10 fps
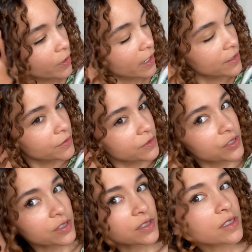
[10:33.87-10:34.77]
I do is
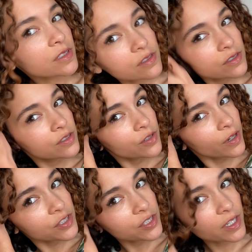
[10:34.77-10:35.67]
just
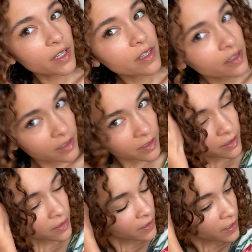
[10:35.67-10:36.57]
scrunch it
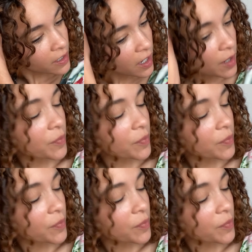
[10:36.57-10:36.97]
up